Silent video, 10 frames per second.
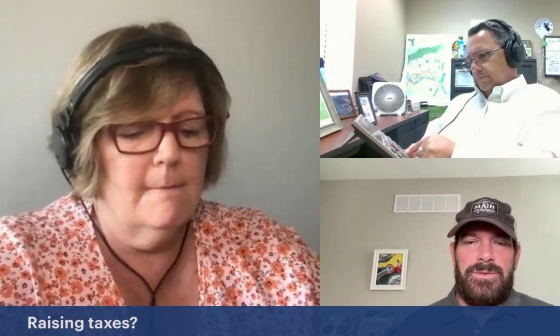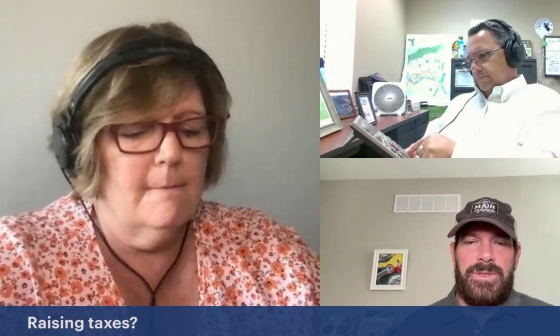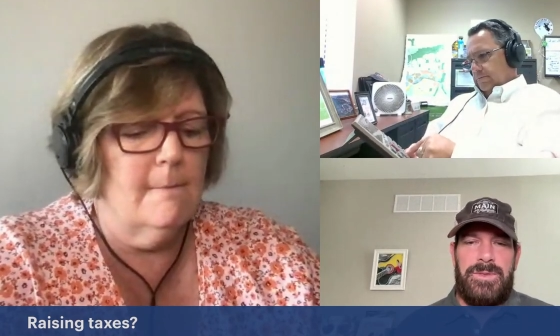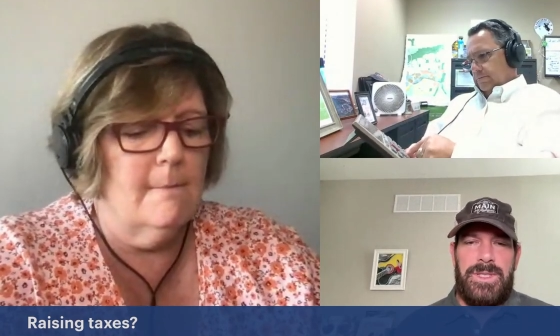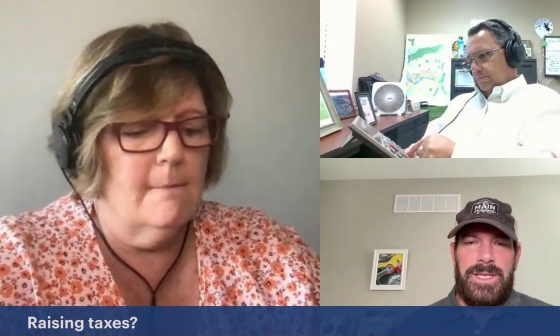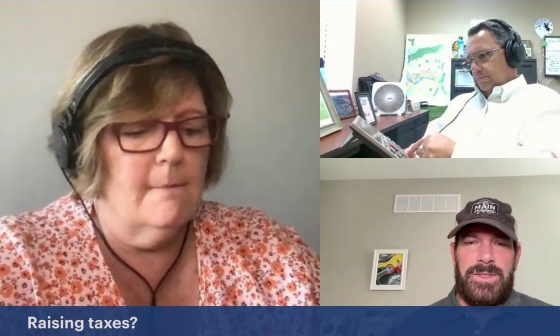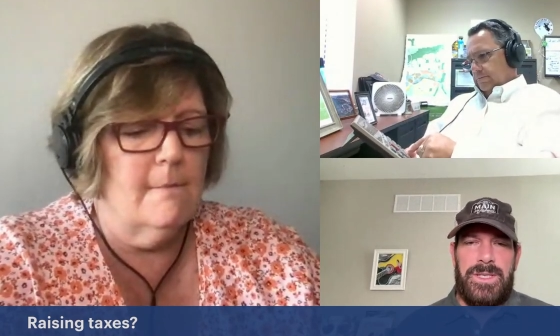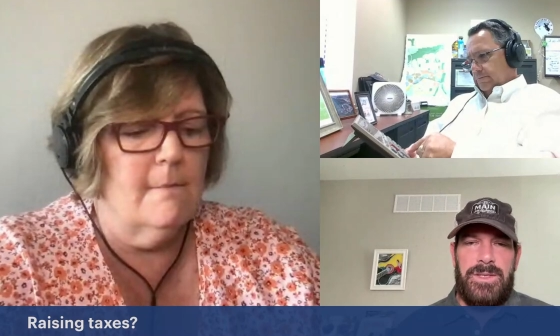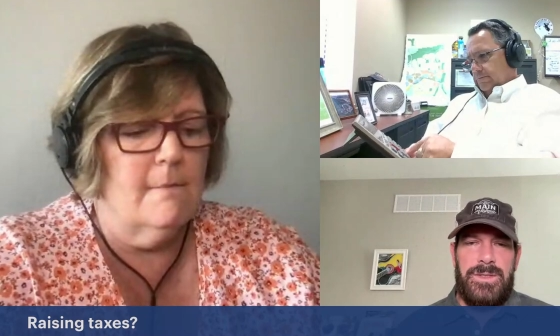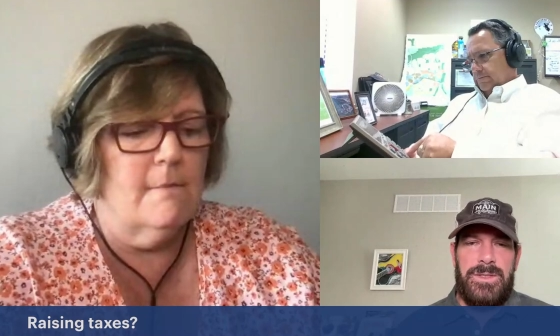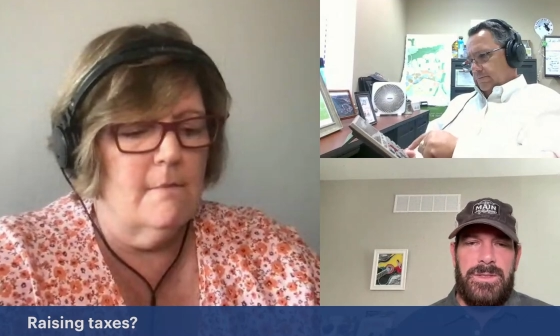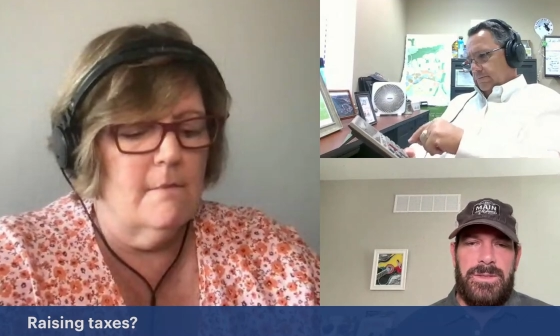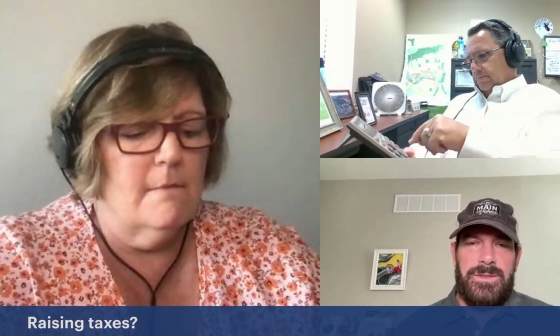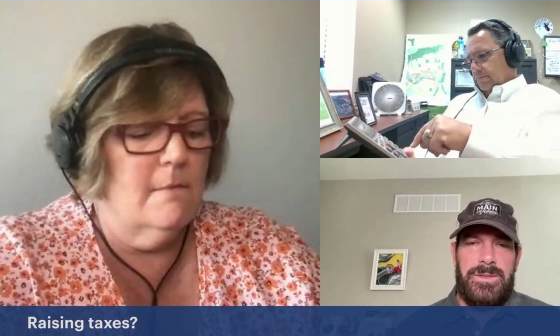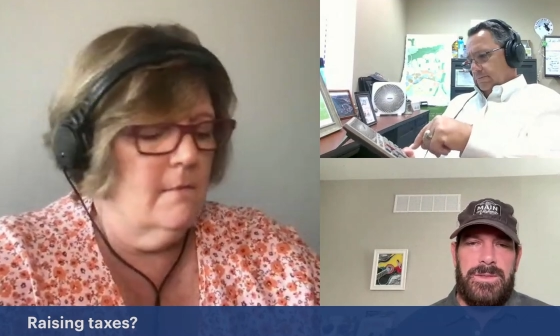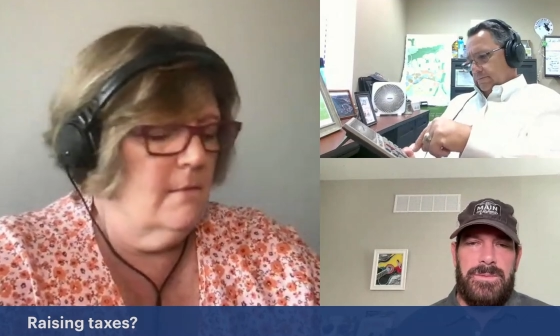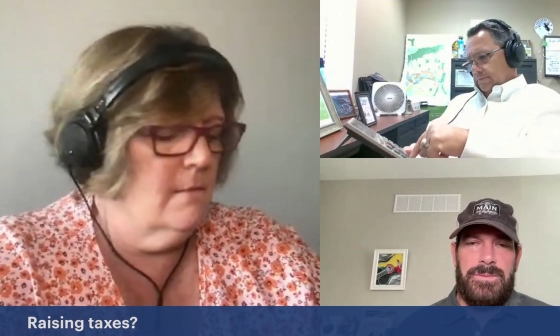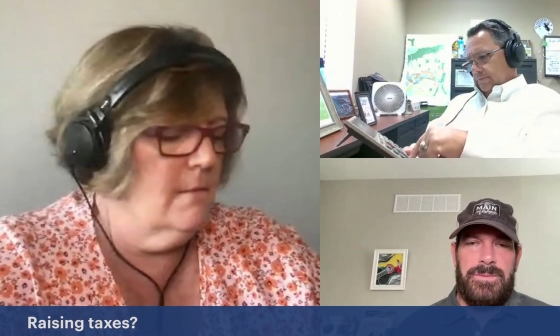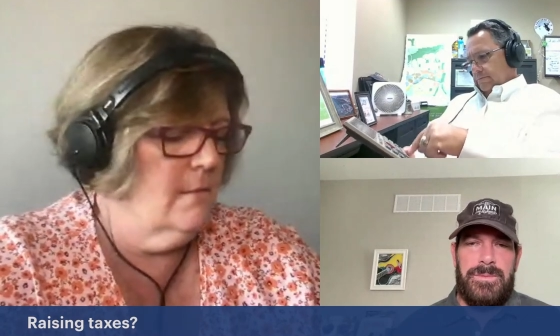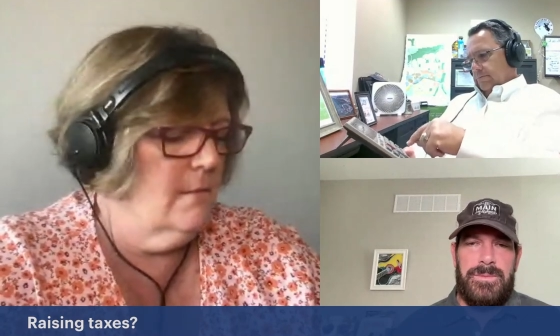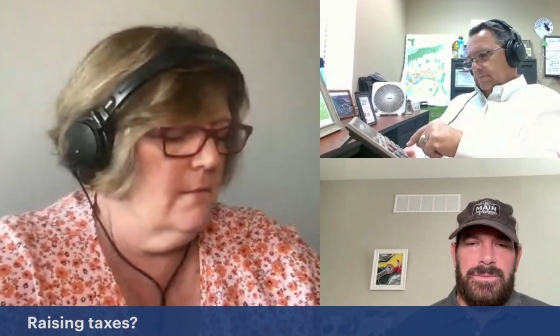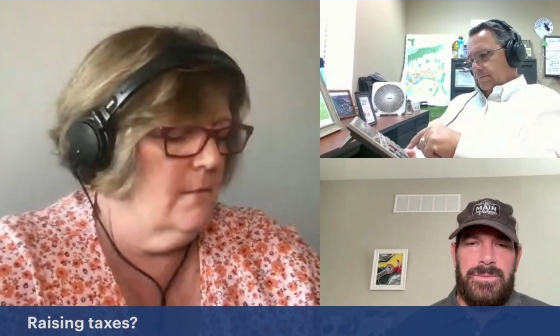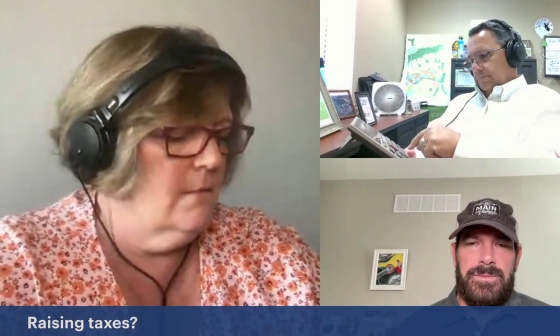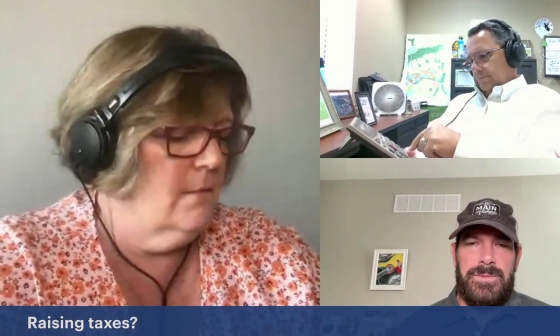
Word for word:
Speaker 1: $50,000? dollars mm hmm